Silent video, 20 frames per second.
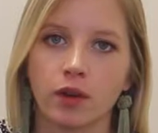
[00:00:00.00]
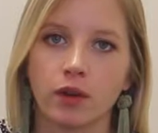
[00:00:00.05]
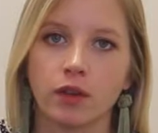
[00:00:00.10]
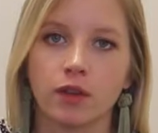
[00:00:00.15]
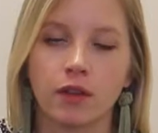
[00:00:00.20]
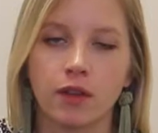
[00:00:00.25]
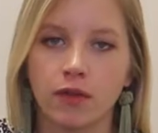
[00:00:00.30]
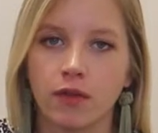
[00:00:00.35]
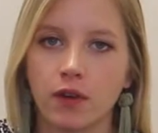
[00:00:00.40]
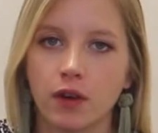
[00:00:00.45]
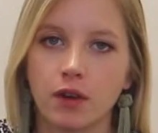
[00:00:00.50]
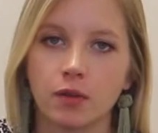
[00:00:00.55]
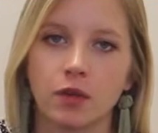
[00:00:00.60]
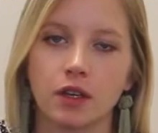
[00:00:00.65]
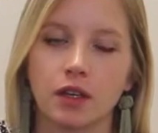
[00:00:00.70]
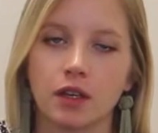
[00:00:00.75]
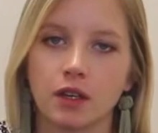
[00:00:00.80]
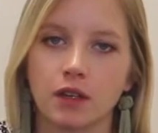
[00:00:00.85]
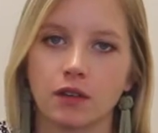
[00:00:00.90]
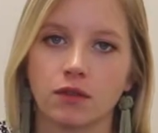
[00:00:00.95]
at the very
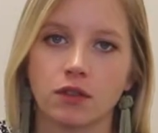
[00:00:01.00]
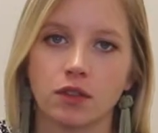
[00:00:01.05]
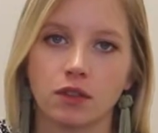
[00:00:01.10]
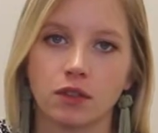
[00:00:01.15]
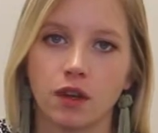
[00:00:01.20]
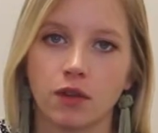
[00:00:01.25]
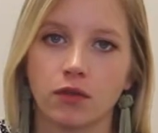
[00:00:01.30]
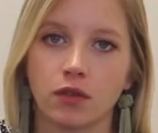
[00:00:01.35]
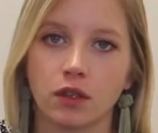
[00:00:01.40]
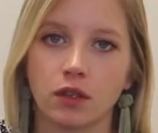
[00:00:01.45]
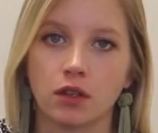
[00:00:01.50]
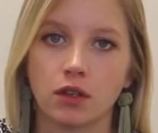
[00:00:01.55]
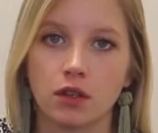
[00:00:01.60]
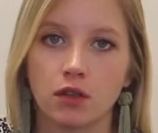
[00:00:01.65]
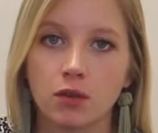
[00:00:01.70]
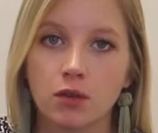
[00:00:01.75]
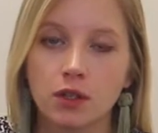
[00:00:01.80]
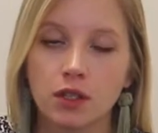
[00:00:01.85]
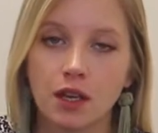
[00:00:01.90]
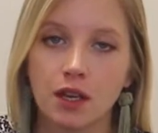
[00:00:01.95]
beginning of discovering the
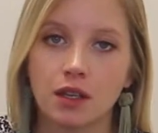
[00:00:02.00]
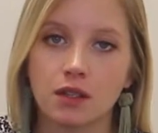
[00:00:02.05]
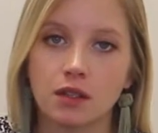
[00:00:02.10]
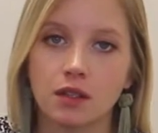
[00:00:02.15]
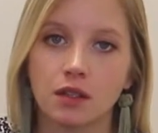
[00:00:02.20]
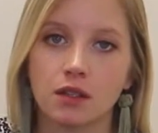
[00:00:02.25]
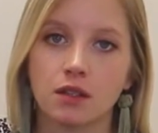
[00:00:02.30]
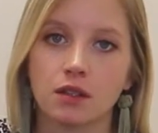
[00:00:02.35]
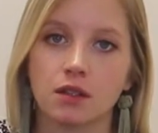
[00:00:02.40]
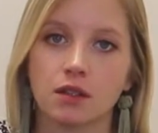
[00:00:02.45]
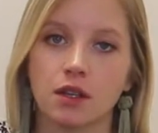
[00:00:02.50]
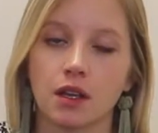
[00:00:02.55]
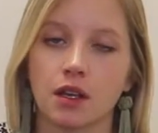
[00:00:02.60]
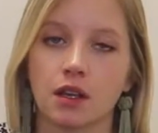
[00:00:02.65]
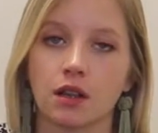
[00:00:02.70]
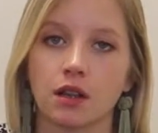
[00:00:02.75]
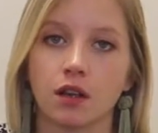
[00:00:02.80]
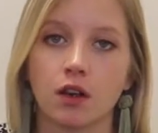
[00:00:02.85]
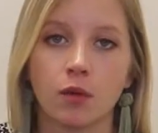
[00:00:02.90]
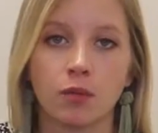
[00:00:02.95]
use cases
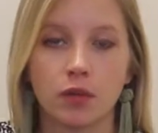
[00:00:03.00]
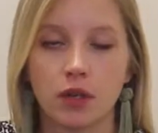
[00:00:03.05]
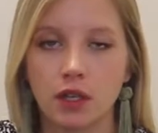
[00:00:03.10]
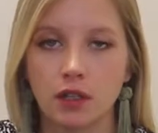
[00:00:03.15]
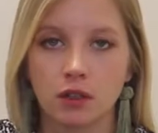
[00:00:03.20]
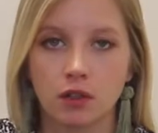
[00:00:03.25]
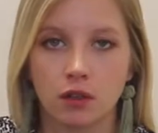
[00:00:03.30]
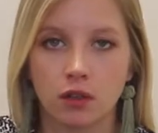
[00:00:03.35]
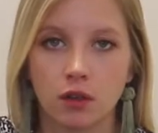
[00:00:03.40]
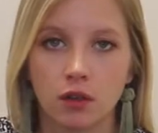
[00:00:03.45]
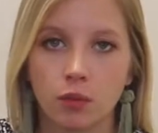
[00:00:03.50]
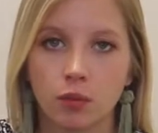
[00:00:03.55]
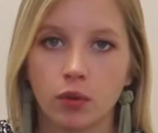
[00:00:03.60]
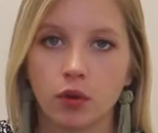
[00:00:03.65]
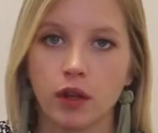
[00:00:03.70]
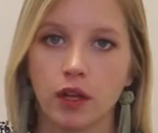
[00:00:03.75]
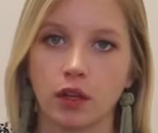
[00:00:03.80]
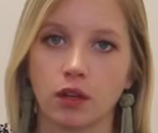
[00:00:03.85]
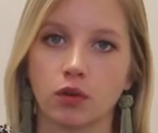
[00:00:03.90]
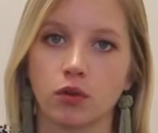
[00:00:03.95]
and the companies that are going to
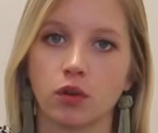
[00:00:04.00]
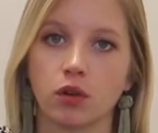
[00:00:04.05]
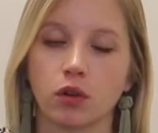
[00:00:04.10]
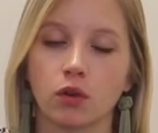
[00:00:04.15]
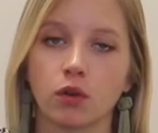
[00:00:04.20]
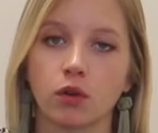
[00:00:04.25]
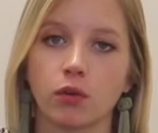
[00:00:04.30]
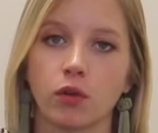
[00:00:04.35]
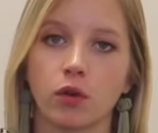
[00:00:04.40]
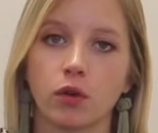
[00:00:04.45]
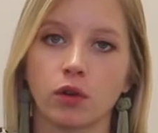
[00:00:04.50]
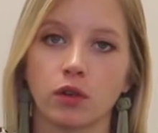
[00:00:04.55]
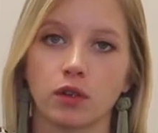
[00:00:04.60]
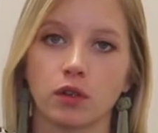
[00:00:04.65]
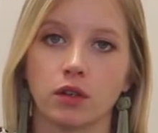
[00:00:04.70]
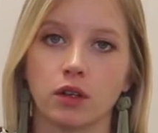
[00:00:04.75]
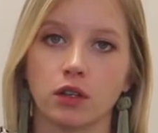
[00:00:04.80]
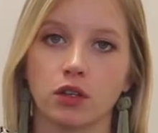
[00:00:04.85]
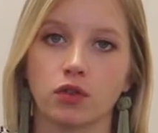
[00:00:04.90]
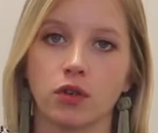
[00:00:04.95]
play a critical role
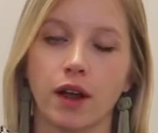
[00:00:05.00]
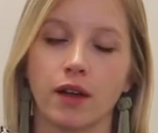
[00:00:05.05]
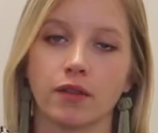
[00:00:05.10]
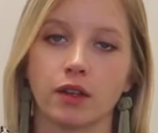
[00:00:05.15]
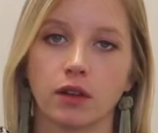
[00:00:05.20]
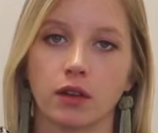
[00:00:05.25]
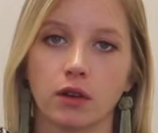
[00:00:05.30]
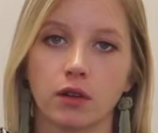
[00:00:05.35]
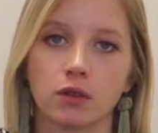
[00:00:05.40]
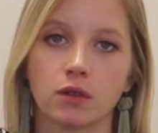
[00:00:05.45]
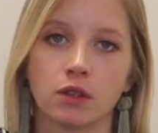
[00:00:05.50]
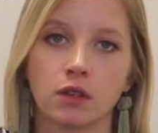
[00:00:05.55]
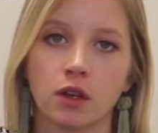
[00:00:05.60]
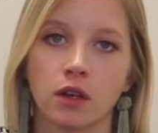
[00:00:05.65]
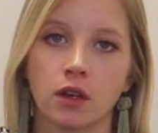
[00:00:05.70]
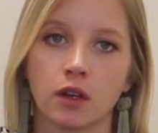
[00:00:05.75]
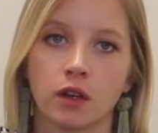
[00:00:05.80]
in driving those.